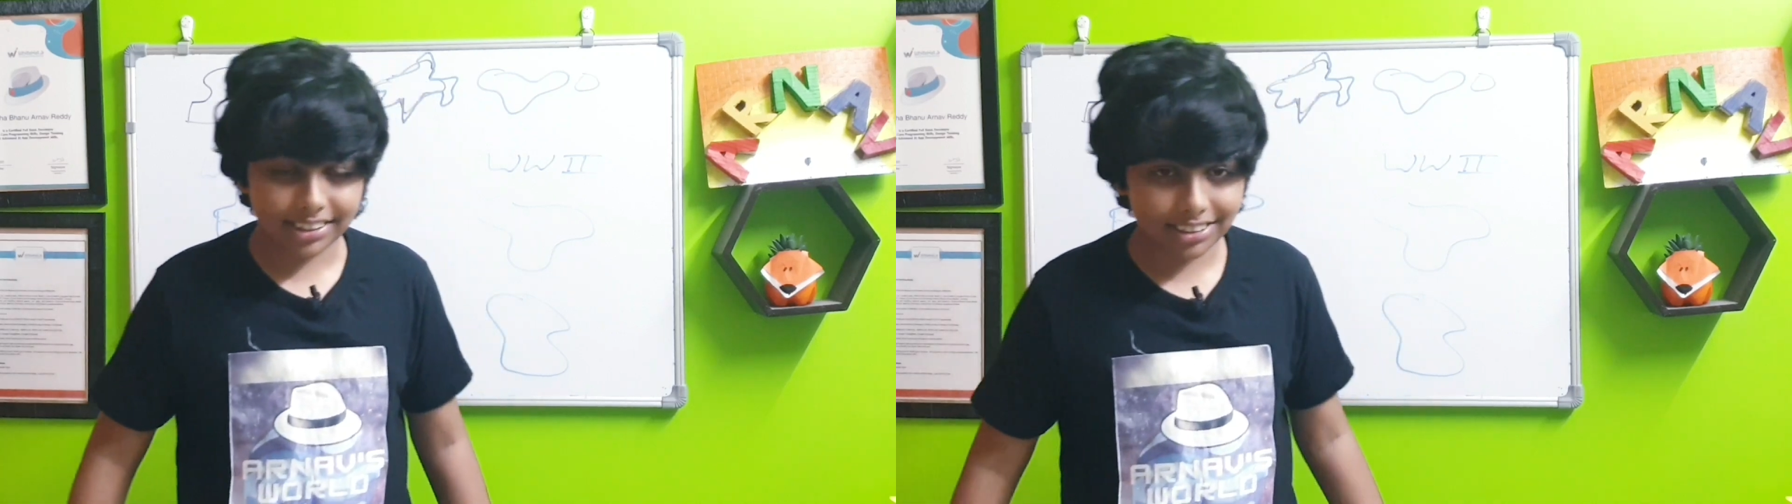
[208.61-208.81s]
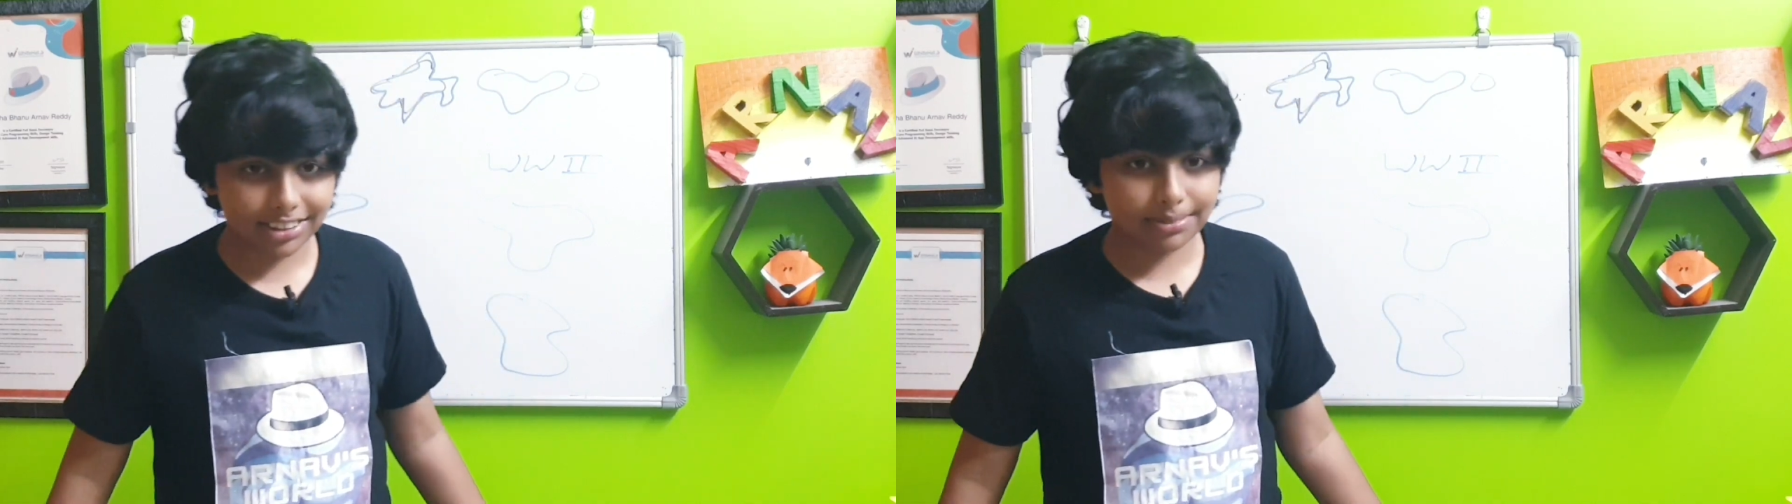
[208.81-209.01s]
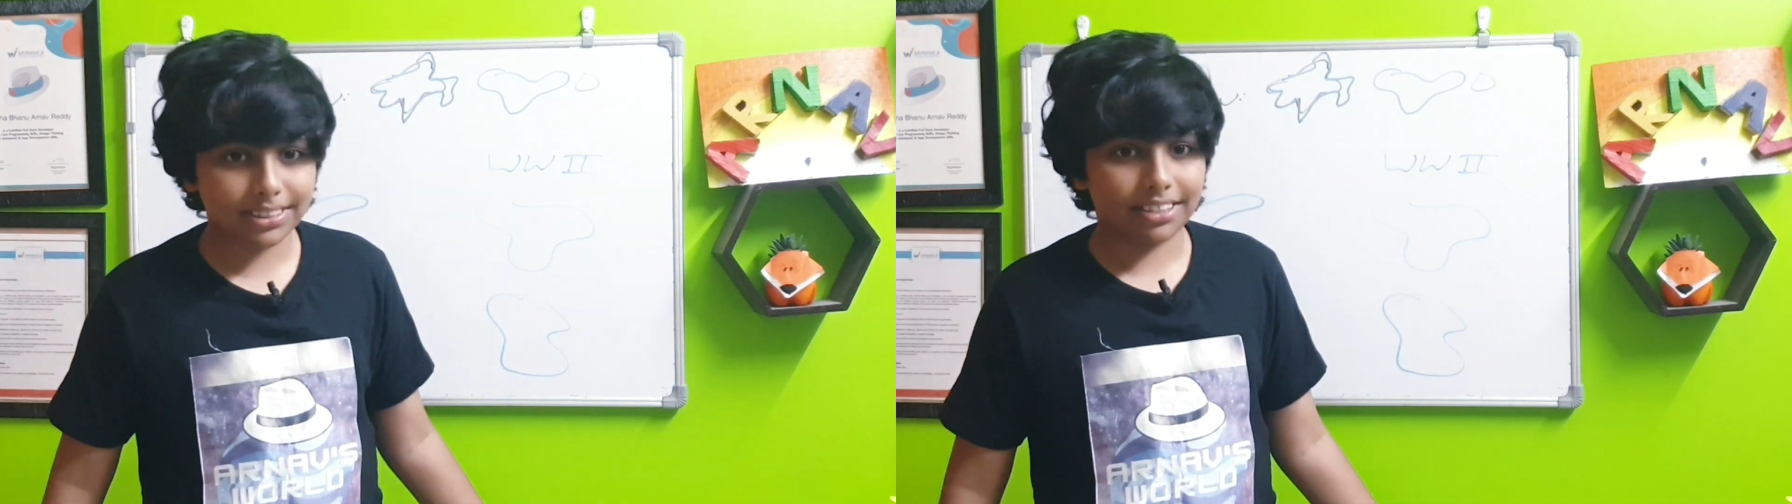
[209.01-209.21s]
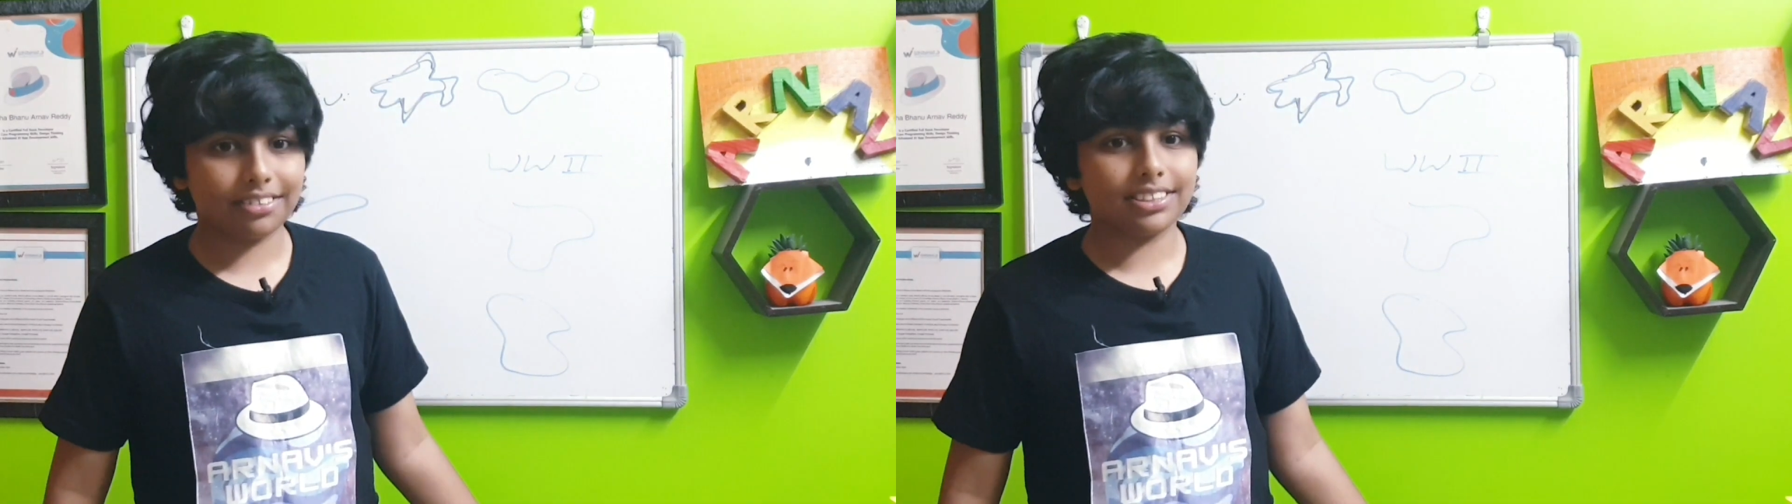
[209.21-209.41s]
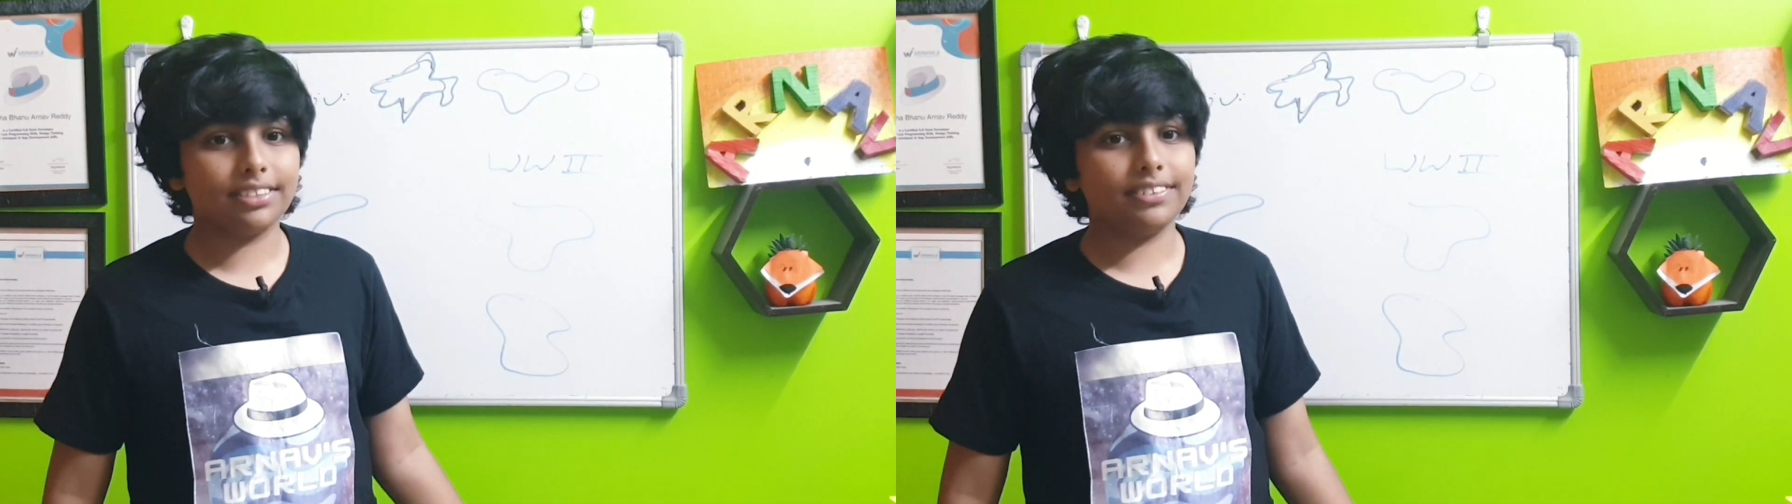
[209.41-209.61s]
systems
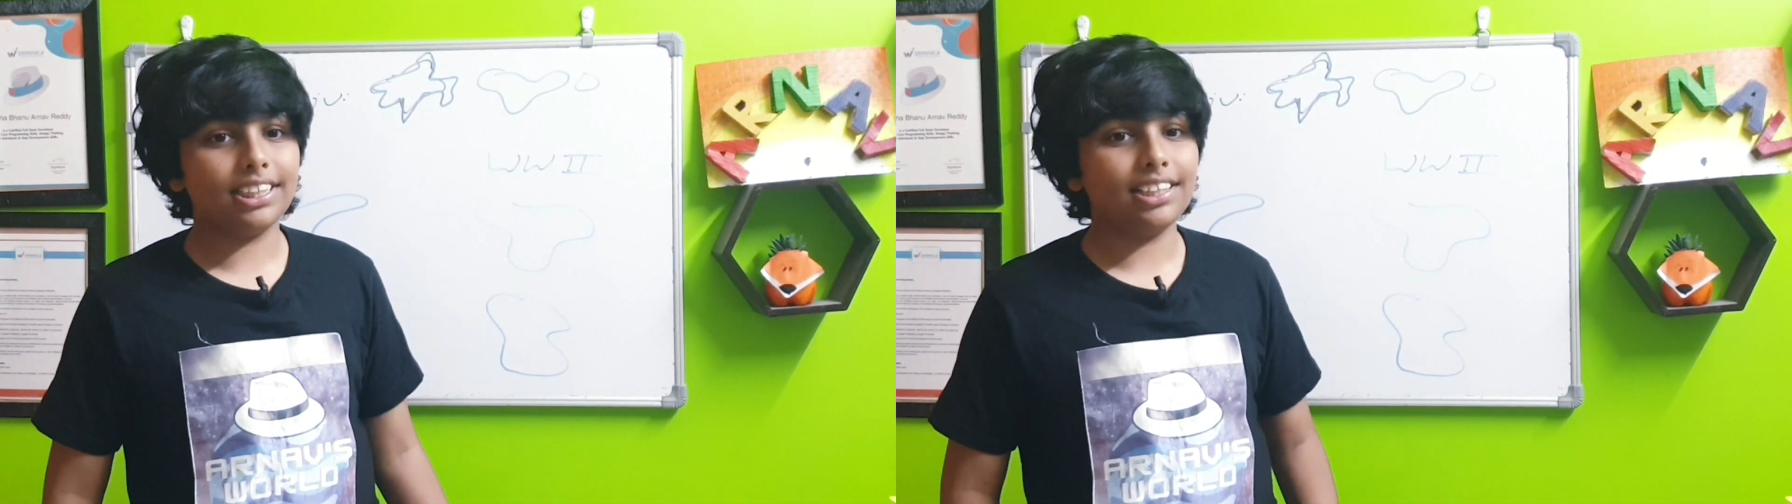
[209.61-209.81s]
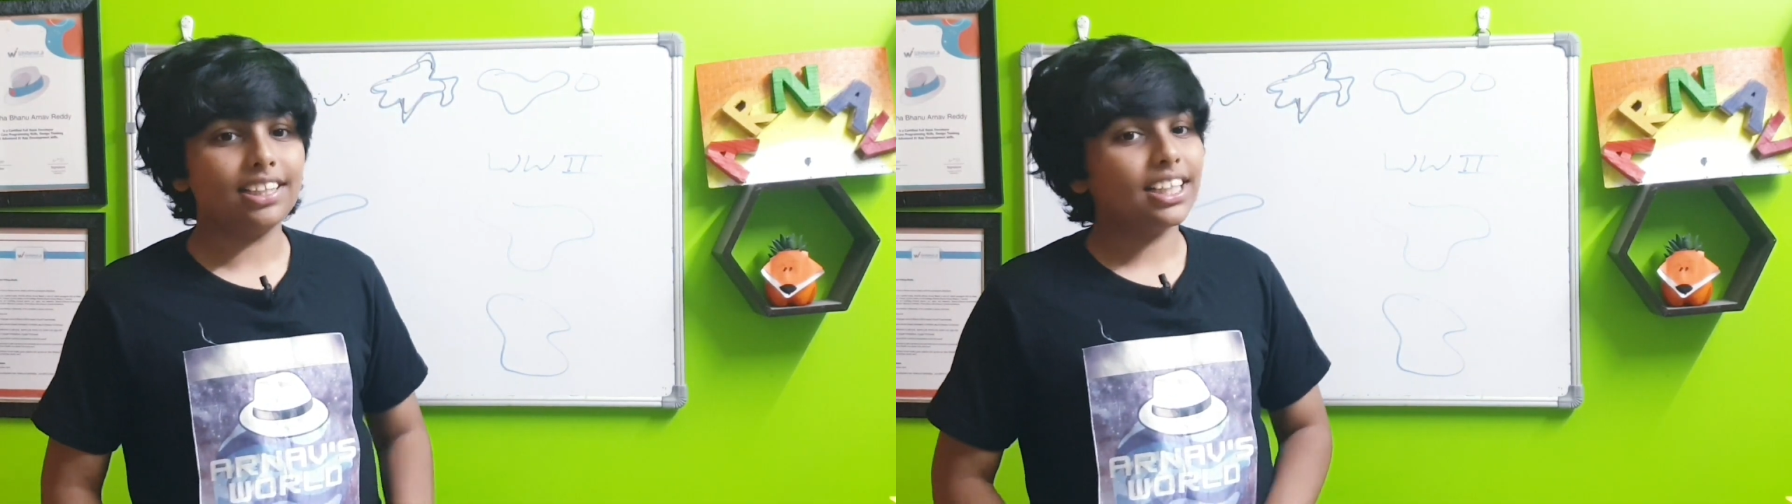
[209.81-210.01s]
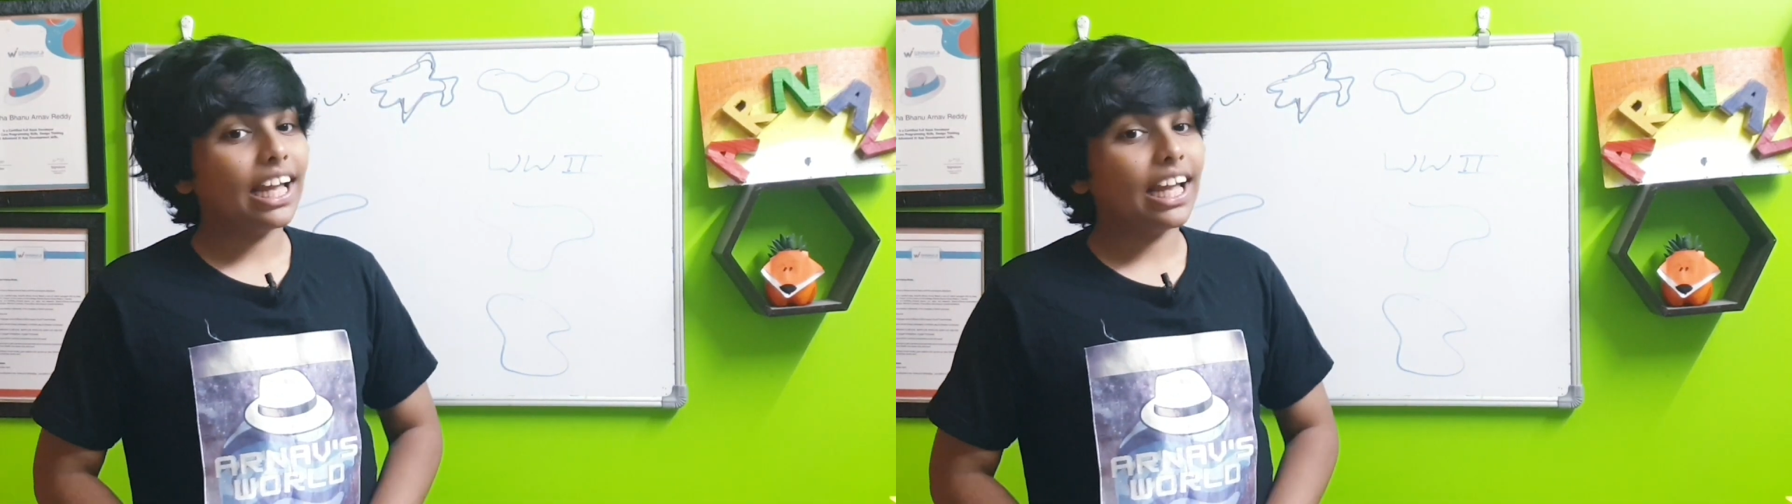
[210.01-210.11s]
across the world